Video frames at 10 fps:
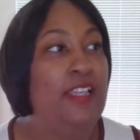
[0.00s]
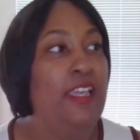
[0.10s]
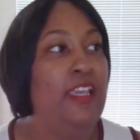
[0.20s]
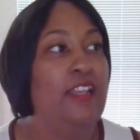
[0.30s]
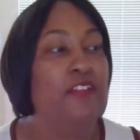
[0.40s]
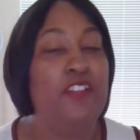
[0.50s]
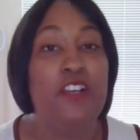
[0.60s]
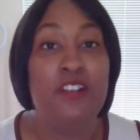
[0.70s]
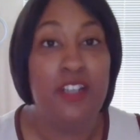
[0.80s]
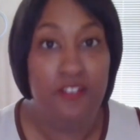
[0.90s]
and if
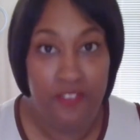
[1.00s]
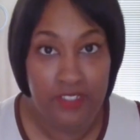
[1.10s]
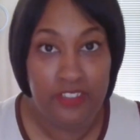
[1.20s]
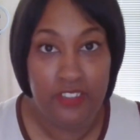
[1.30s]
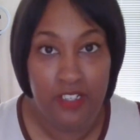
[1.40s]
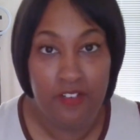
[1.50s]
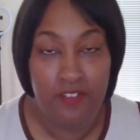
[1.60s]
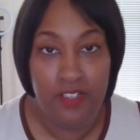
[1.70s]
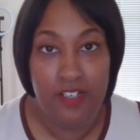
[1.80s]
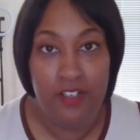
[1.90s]
their definition of
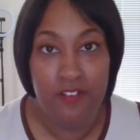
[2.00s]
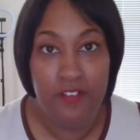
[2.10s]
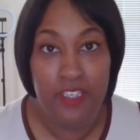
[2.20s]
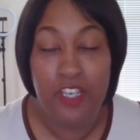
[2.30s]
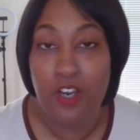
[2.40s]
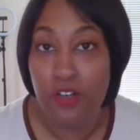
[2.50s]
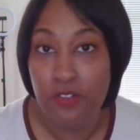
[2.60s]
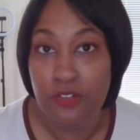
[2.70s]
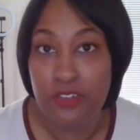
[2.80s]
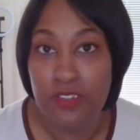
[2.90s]
love, it
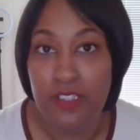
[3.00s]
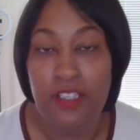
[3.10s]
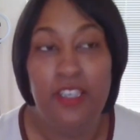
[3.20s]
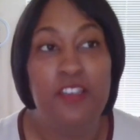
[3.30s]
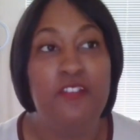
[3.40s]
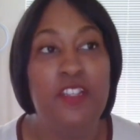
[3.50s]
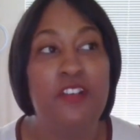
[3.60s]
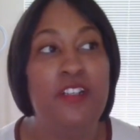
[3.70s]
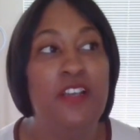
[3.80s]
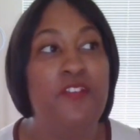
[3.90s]
hurts, if
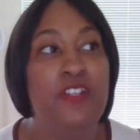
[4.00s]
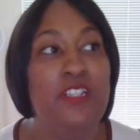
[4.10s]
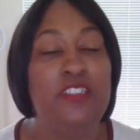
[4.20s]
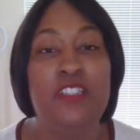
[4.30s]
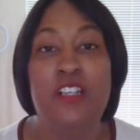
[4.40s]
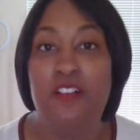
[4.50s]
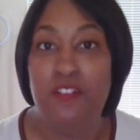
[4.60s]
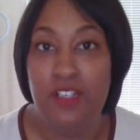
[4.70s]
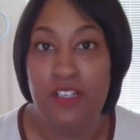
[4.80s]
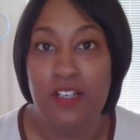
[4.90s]
their definition of
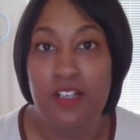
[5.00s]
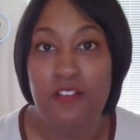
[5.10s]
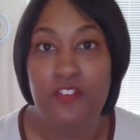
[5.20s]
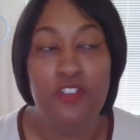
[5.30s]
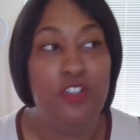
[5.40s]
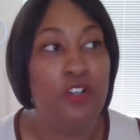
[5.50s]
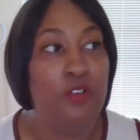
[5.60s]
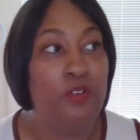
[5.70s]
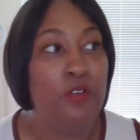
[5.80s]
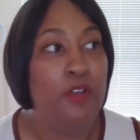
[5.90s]
love, you
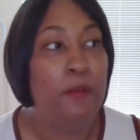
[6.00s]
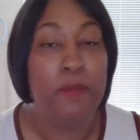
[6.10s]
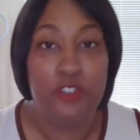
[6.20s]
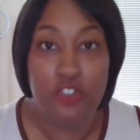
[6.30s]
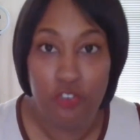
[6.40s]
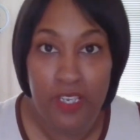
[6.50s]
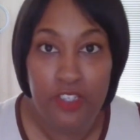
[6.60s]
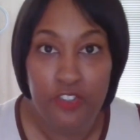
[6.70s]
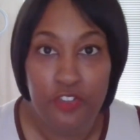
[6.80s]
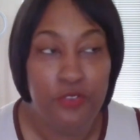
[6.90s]
know,
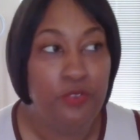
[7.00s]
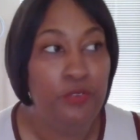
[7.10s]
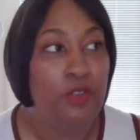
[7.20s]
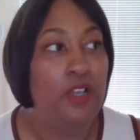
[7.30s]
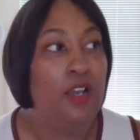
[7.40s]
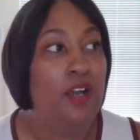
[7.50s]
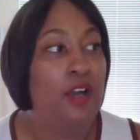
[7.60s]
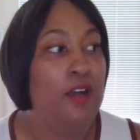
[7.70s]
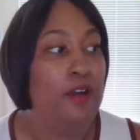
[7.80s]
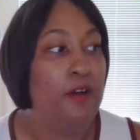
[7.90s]
betrays you,
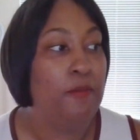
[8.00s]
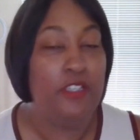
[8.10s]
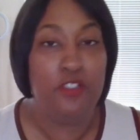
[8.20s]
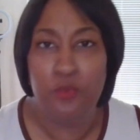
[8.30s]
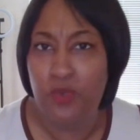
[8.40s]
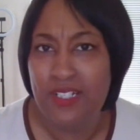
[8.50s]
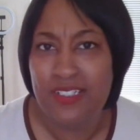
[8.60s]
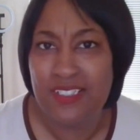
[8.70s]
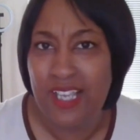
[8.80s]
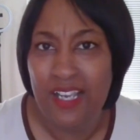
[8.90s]
it's
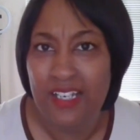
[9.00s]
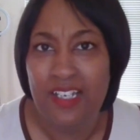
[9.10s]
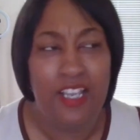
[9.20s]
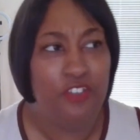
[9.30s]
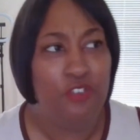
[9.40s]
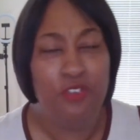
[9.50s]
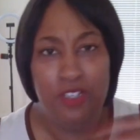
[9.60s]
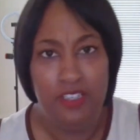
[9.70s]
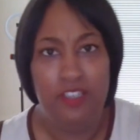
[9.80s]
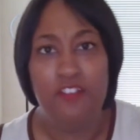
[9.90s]
one-sided, like you can
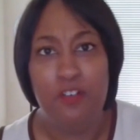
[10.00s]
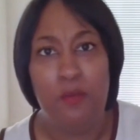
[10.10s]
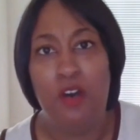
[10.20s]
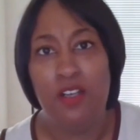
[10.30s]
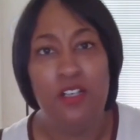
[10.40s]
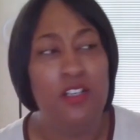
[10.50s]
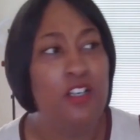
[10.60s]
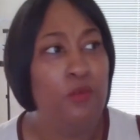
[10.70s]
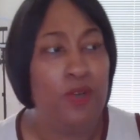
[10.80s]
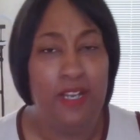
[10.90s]
give them all the
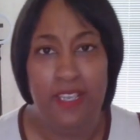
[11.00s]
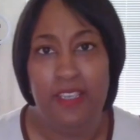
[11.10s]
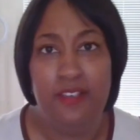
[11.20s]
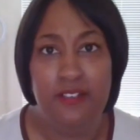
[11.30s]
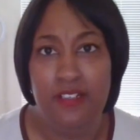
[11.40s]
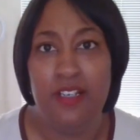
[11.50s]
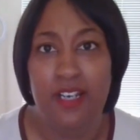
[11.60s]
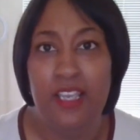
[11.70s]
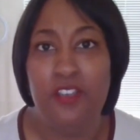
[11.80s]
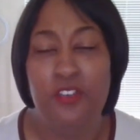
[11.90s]
love while they
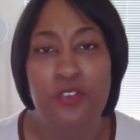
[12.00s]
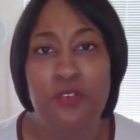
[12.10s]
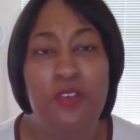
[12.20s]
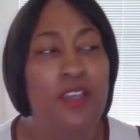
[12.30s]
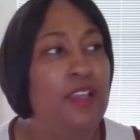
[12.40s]
neglect you,